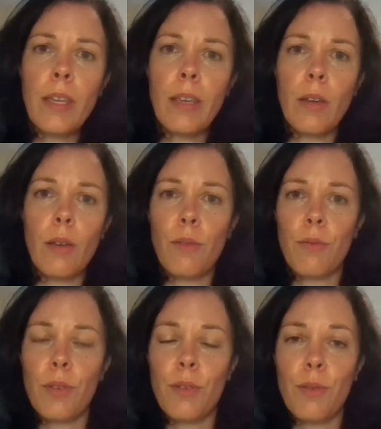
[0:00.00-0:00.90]
go
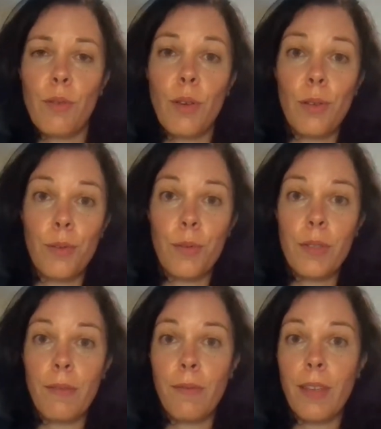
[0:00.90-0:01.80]
through
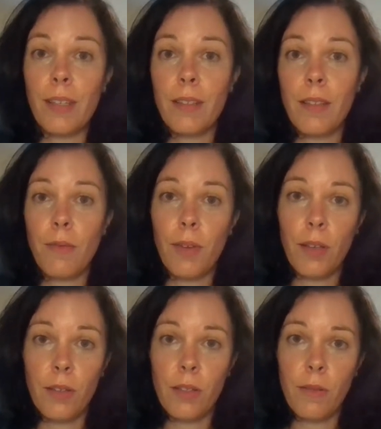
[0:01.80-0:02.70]
goals if that's the
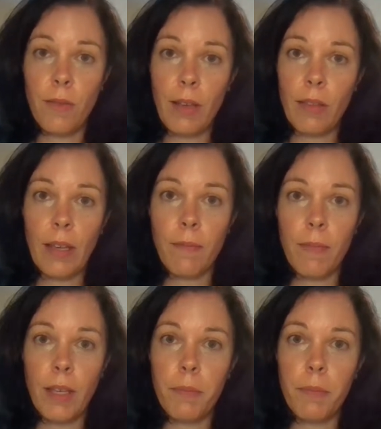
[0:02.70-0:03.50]
focus of how that